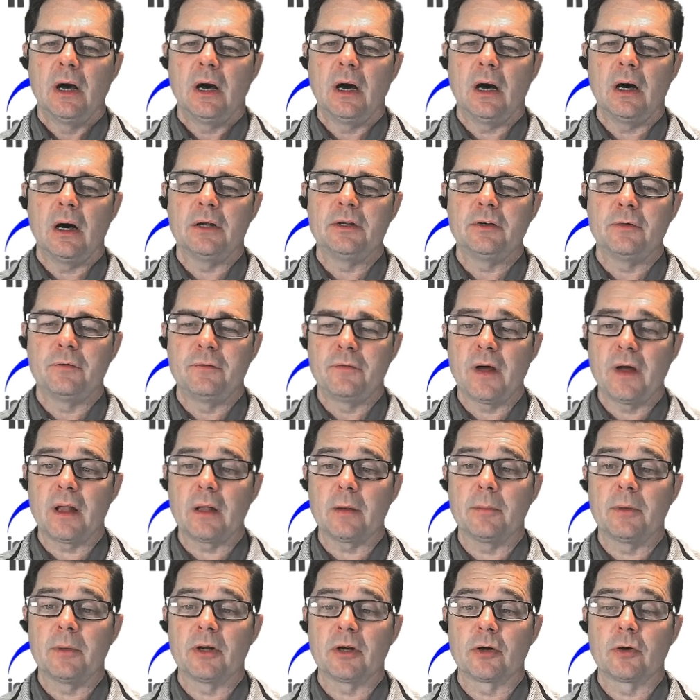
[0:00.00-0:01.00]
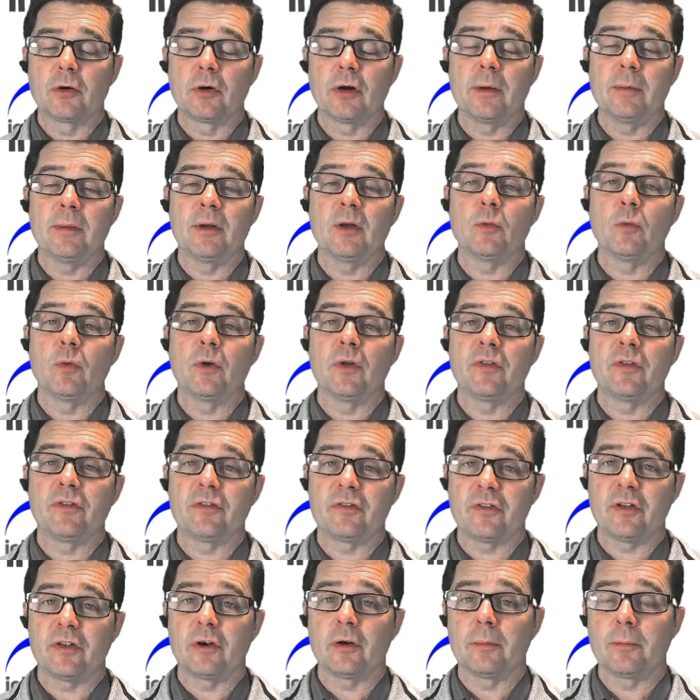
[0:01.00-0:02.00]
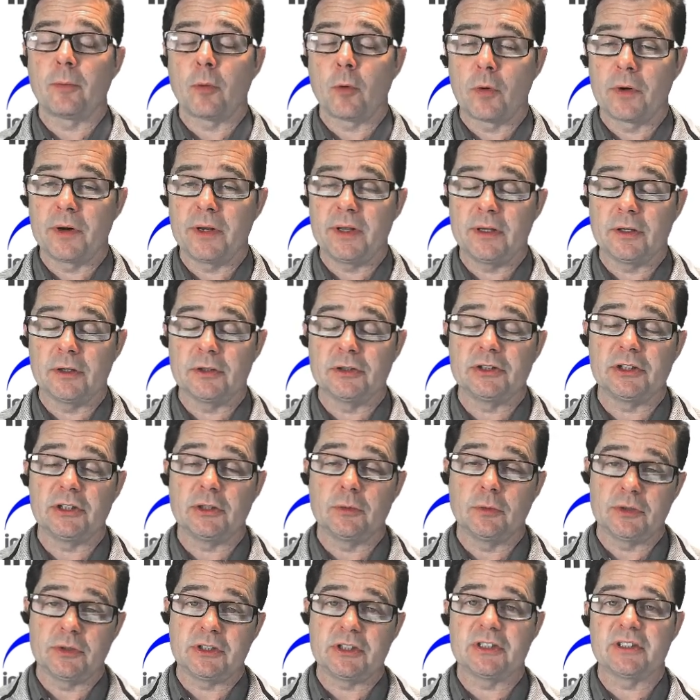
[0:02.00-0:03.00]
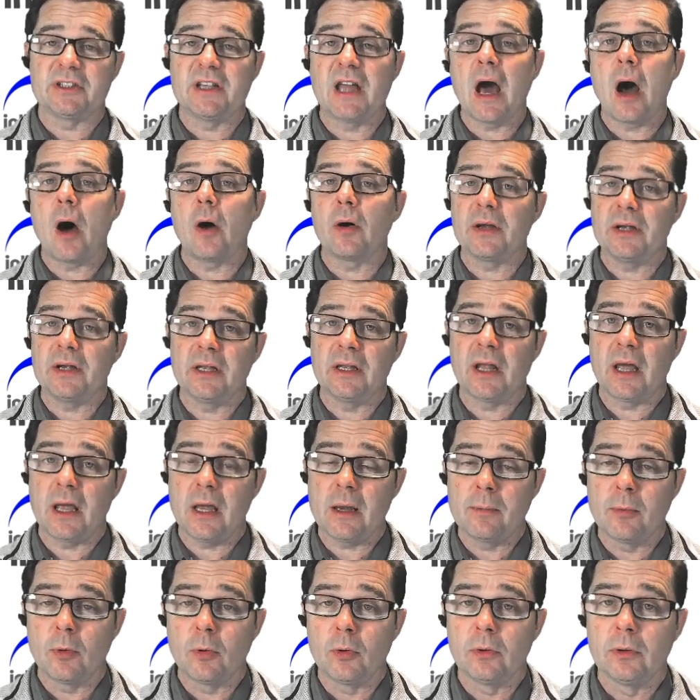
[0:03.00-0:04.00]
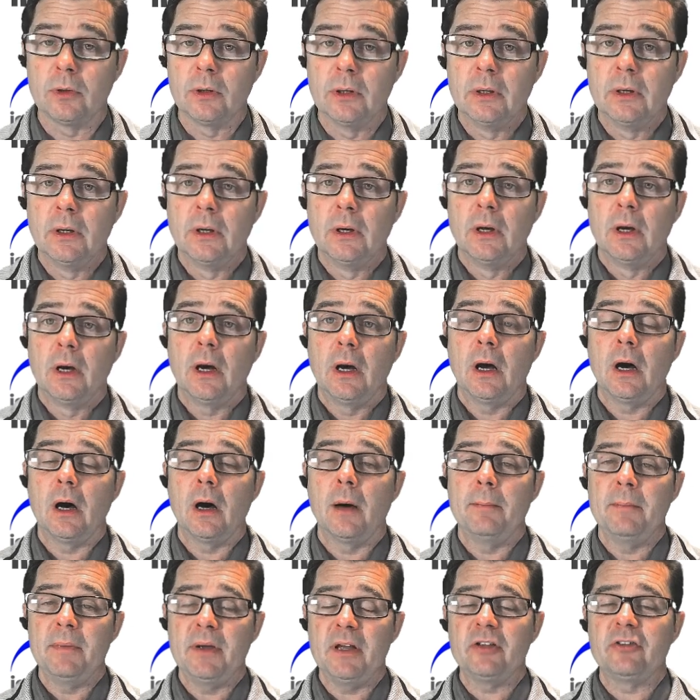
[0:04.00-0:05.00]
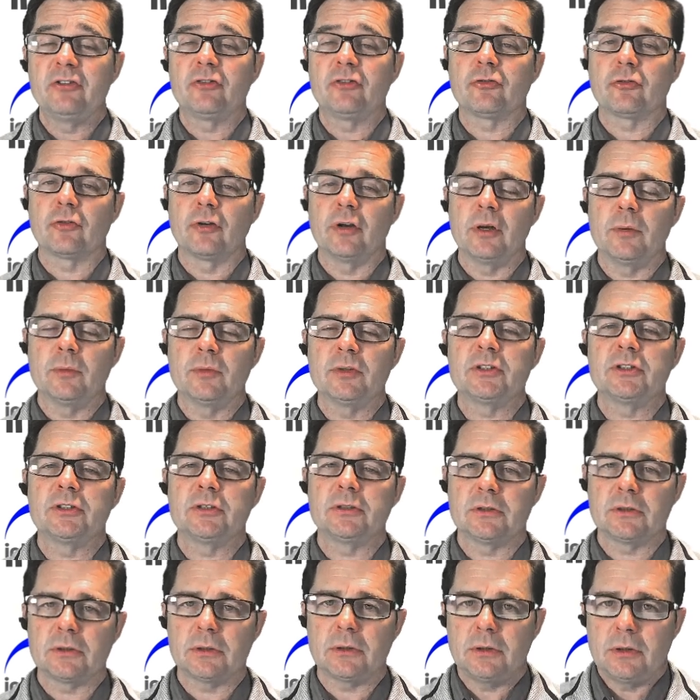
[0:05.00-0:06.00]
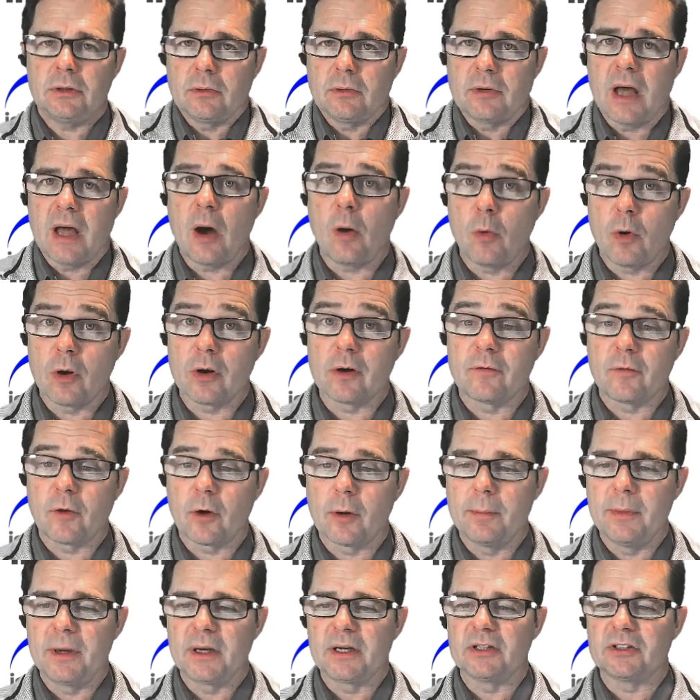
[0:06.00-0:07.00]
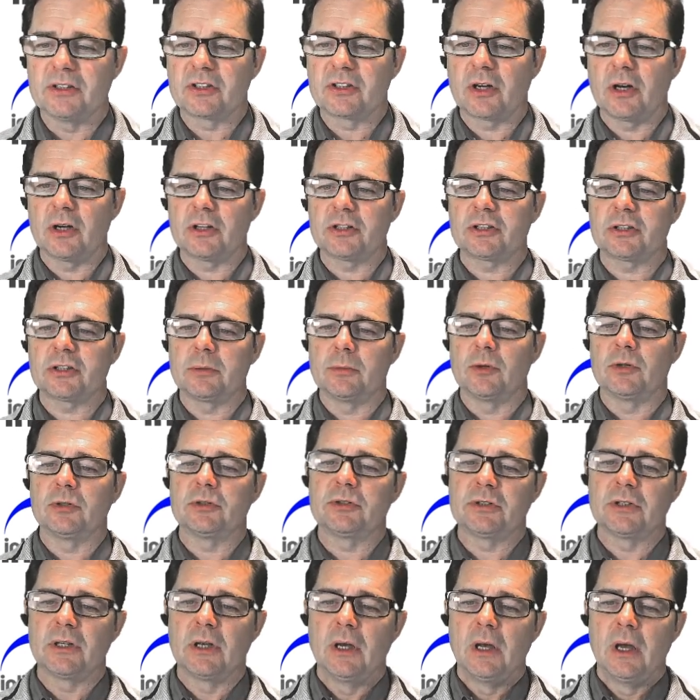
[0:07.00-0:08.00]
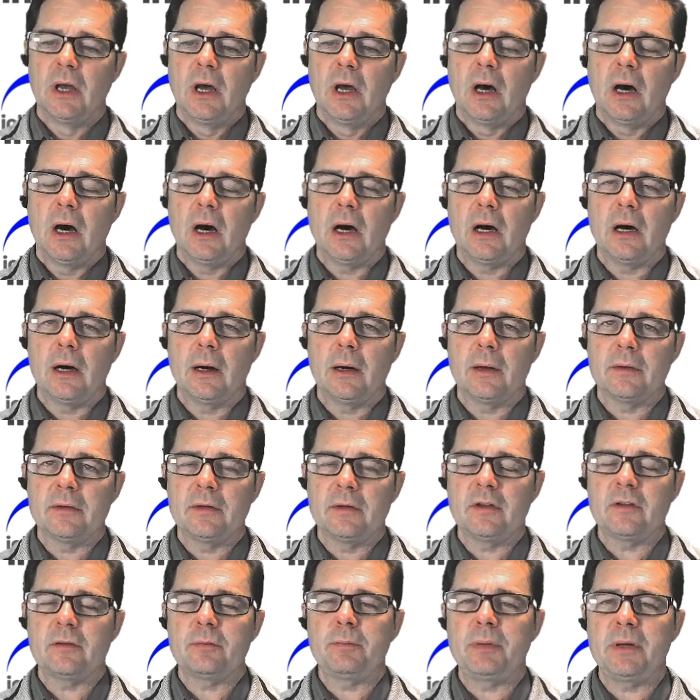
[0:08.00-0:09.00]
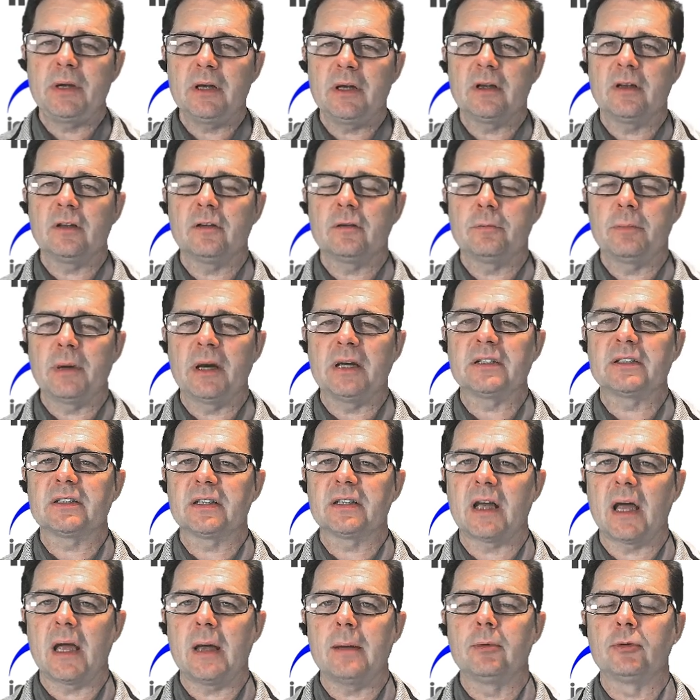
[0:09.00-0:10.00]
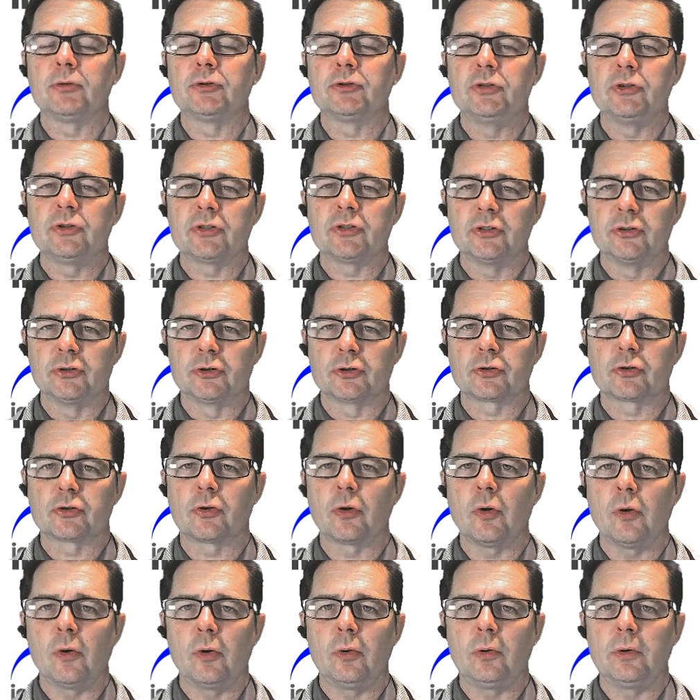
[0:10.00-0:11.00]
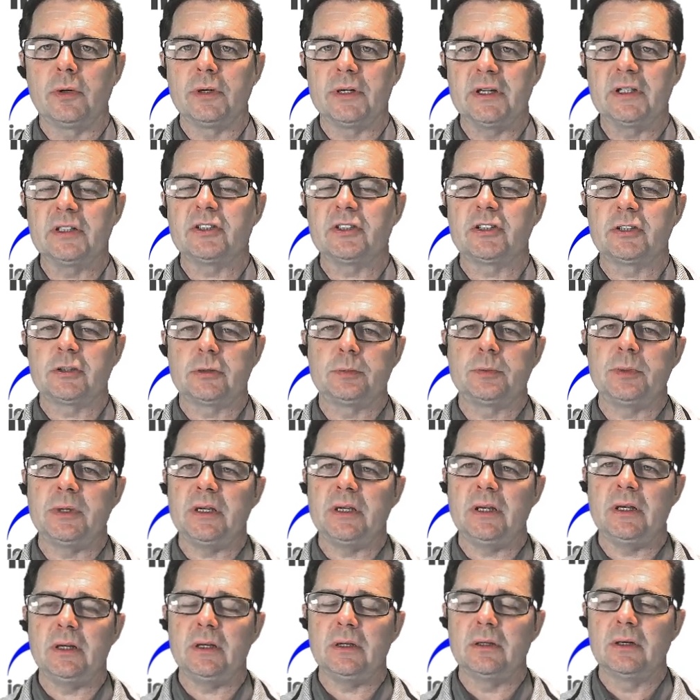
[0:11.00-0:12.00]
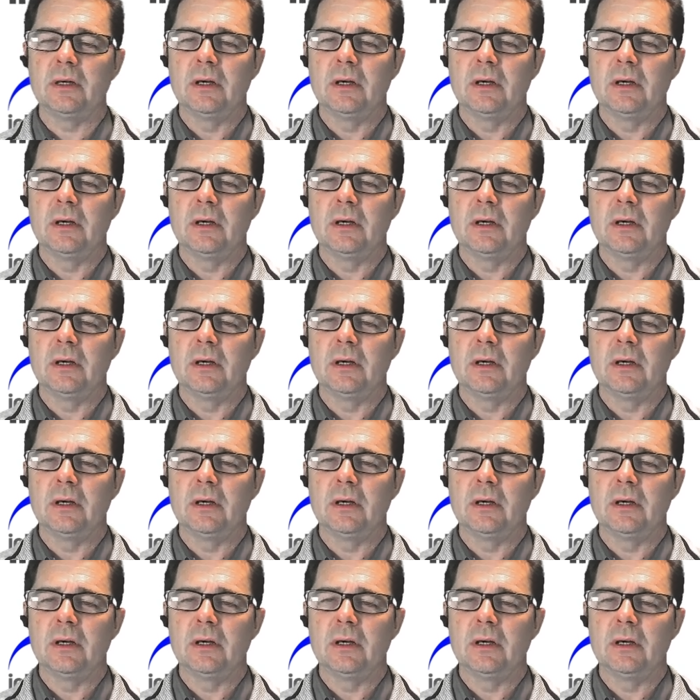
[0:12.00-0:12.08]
development agreement with CenterPoint Energy, which is now Enable Midstream, which is now one of our biggest customers. This pig is basically able to control its speed,